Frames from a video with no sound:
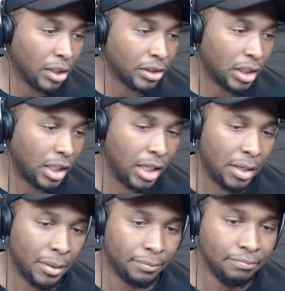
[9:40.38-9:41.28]
there's a.
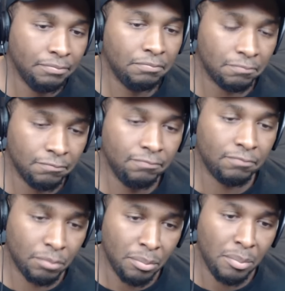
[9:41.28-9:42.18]

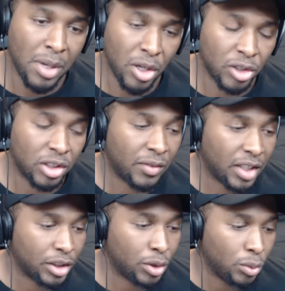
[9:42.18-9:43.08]
Millions
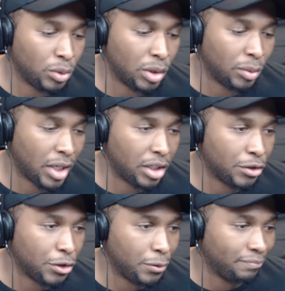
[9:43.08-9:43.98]
of us who deal with
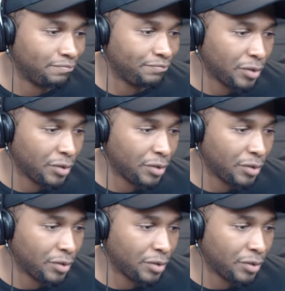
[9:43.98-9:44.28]
that issue.